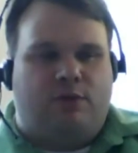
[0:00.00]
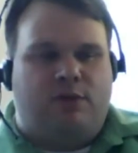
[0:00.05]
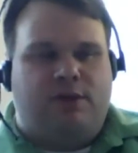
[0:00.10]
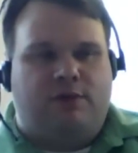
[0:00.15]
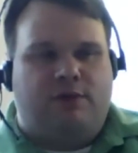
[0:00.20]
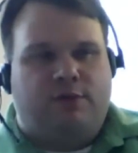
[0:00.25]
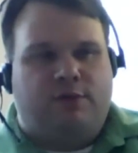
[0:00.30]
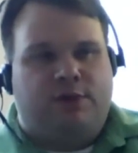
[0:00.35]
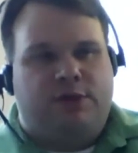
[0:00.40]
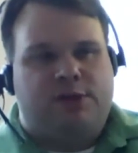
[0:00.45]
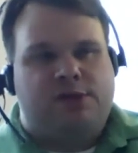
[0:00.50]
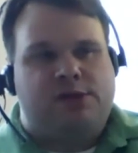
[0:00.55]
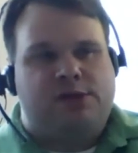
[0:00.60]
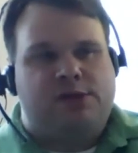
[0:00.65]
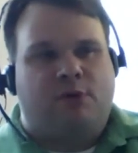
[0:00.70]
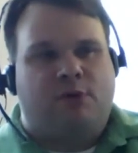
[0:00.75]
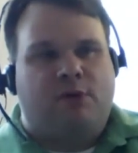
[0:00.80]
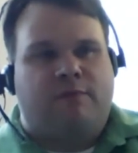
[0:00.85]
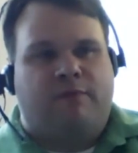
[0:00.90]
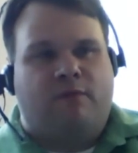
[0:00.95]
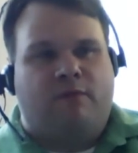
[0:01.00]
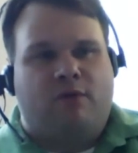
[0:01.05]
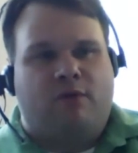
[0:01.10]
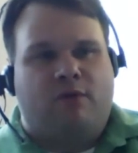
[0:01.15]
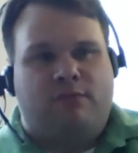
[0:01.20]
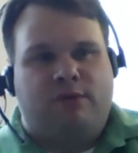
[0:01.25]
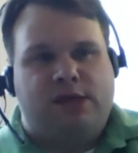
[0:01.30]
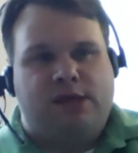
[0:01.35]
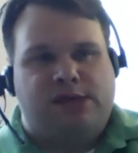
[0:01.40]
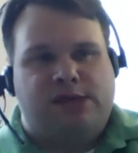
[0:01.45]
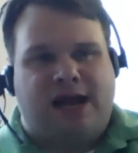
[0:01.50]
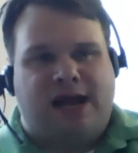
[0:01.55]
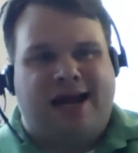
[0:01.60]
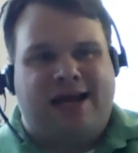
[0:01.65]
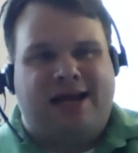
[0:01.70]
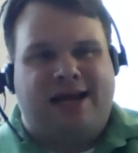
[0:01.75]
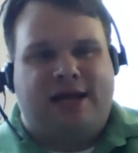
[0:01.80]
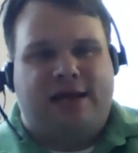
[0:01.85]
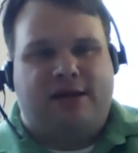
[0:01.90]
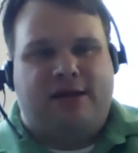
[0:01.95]
thing with smart form
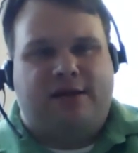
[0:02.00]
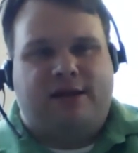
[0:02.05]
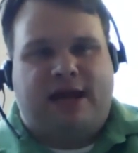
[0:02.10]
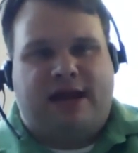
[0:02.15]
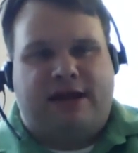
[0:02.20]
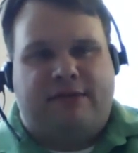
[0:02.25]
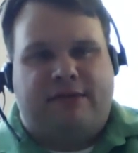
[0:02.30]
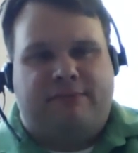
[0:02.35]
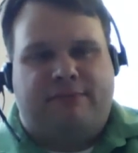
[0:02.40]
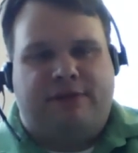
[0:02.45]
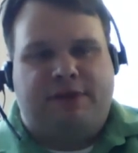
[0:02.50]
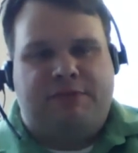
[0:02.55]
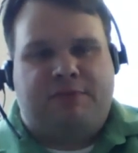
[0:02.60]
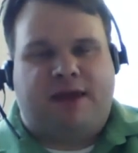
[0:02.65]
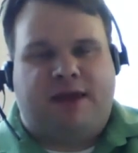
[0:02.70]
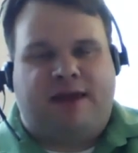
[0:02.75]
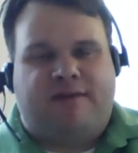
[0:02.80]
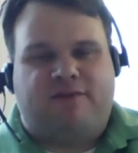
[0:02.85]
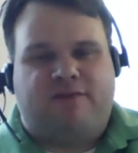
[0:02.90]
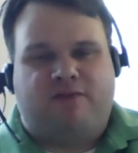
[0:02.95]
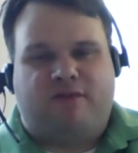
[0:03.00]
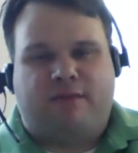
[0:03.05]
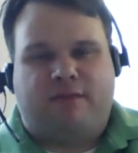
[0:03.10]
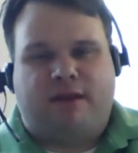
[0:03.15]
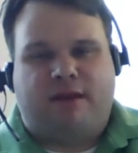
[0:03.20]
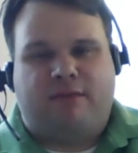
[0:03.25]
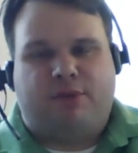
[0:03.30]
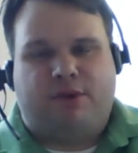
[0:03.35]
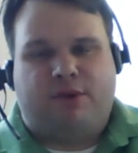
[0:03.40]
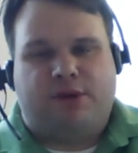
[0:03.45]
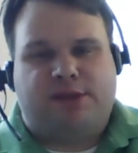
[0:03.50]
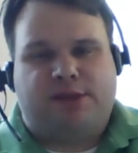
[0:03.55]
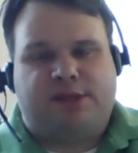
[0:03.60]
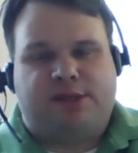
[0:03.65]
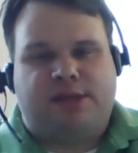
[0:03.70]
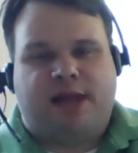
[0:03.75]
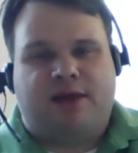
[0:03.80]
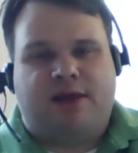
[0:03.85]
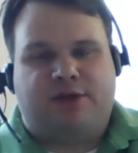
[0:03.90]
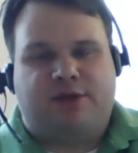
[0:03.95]
designing that people have to remember is
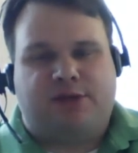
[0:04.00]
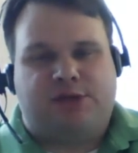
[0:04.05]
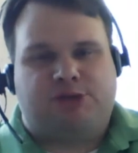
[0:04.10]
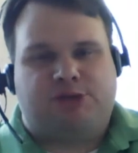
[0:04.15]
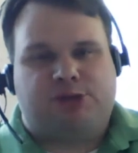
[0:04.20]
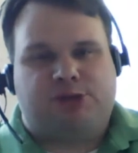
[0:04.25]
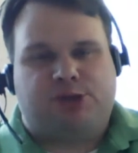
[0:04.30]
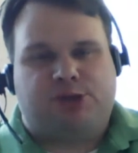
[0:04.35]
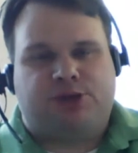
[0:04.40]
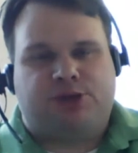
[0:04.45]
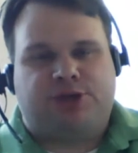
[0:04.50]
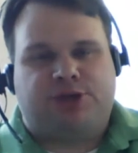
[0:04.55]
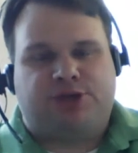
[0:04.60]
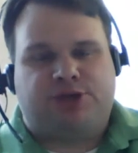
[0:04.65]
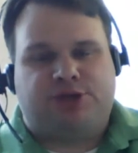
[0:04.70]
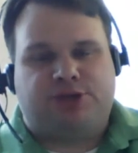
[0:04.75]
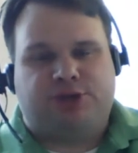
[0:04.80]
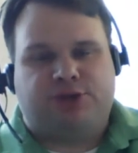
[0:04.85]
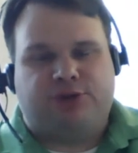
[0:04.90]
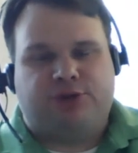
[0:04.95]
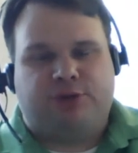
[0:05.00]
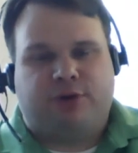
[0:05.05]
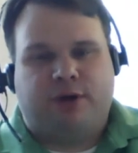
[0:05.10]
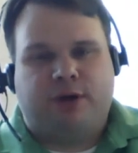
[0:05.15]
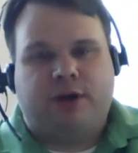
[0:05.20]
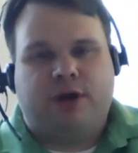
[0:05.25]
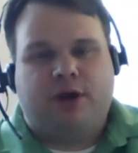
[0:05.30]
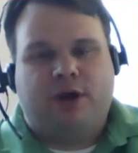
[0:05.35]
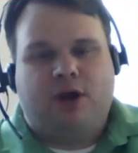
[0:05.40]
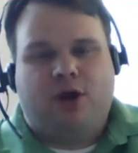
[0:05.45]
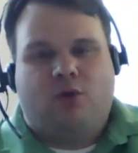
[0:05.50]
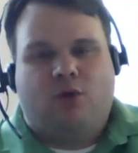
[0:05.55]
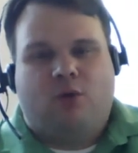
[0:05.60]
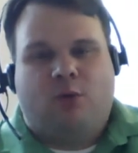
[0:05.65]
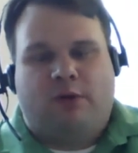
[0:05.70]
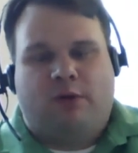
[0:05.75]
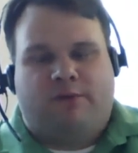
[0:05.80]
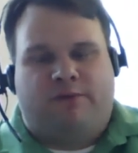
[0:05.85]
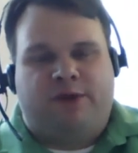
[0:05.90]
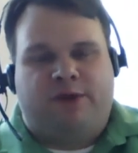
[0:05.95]
it's not just restricted to
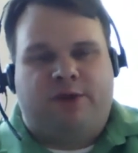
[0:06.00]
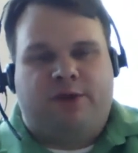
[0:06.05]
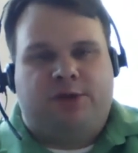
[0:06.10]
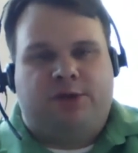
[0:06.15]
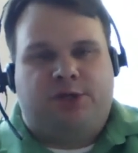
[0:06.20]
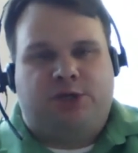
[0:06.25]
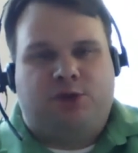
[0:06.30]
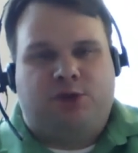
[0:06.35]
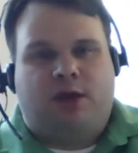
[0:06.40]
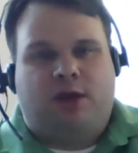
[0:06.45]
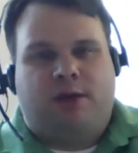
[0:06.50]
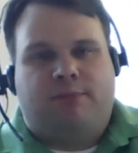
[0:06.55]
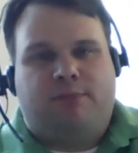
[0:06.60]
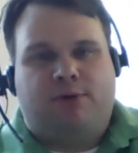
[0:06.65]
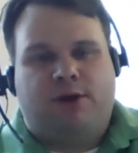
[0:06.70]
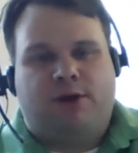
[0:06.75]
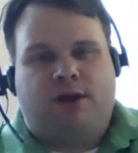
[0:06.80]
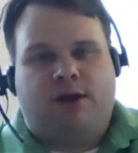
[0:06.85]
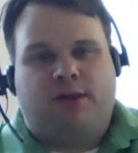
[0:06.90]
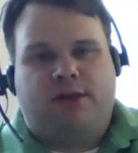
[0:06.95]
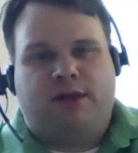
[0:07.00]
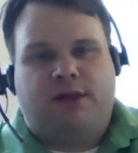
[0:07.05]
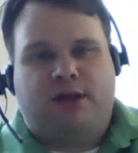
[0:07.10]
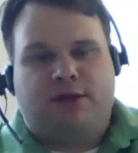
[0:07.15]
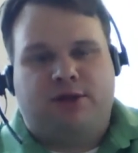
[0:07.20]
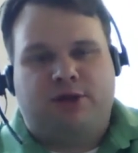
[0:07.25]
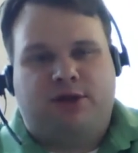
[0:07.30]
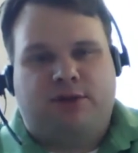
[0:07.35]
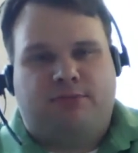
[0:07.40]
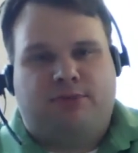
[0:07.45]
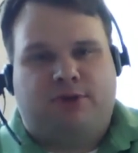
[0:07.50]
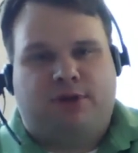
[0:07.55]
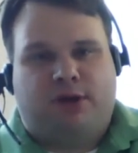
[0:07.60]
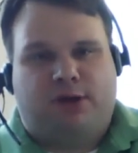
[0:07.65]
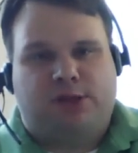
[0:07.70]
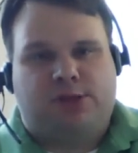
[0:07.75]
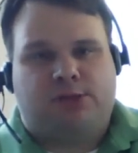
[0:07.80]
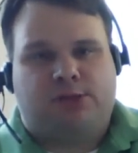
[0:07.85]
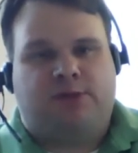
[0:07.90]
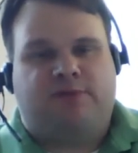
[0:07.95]
what fields do you want to put on there. You can put
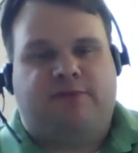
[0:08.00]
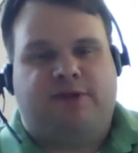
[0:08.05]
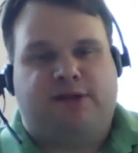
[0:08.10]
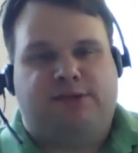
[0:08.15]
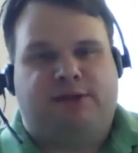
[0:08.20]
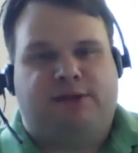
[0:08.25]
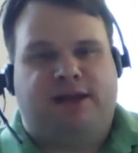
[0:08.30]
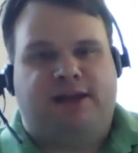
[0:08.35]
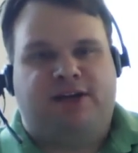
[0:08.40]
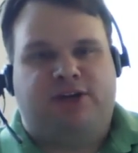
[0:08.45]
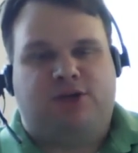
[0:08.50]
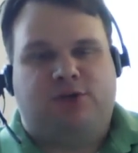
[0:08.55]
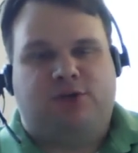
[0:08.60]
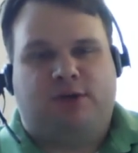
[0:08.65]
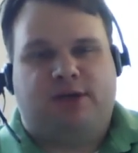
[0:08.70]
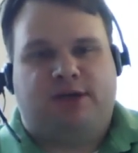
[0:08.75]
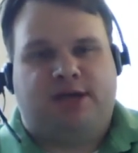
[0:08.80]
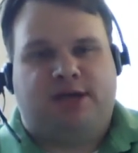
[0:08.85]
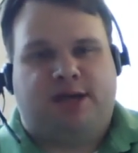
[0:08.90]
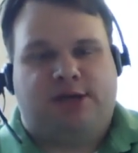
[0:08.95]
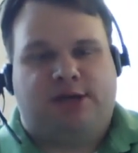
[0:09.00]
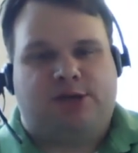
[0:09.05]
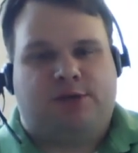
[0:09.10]
all sorts of explanatory text